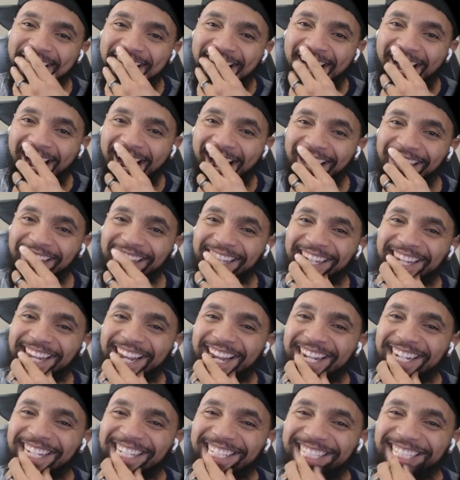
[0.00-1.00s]
I was like,
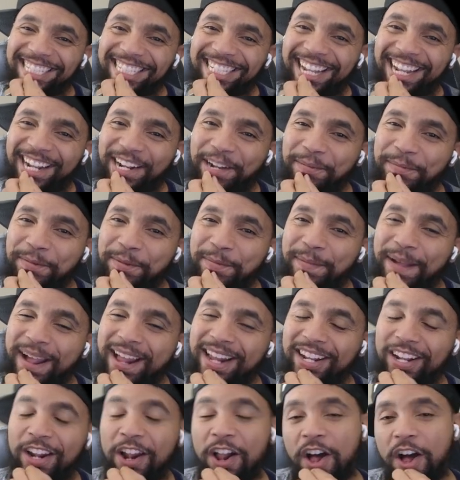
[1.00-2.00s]
yeah, this is not gonna be
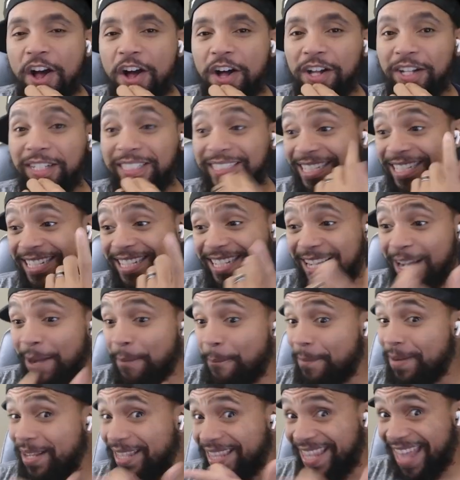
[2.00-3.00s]
bad at all.
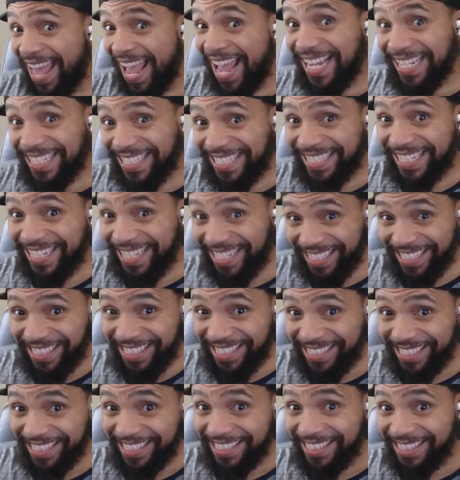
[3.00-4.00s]
But that
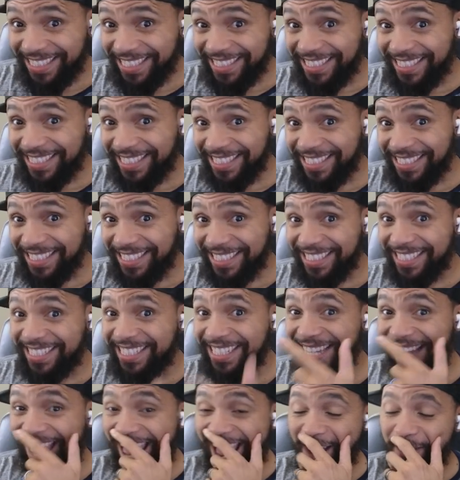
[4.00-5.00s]
scene,
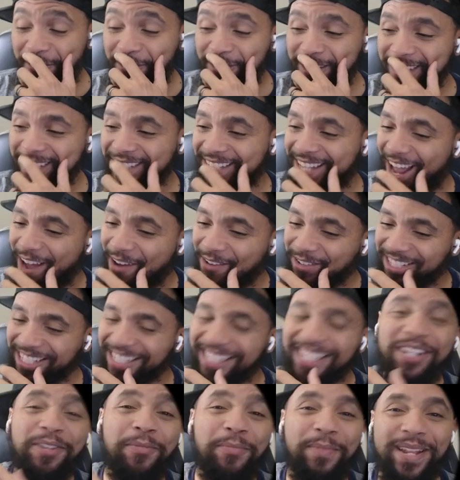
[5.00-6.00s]
that was a
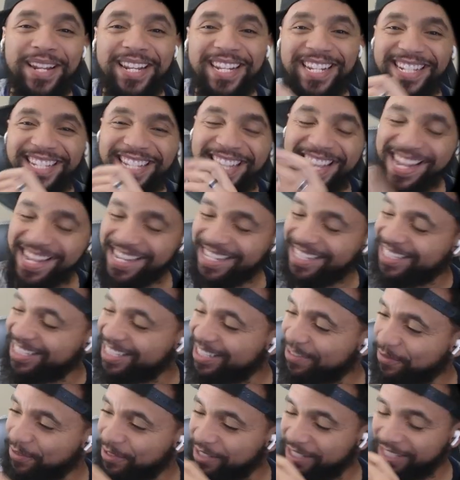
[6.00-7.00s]
little bit intense for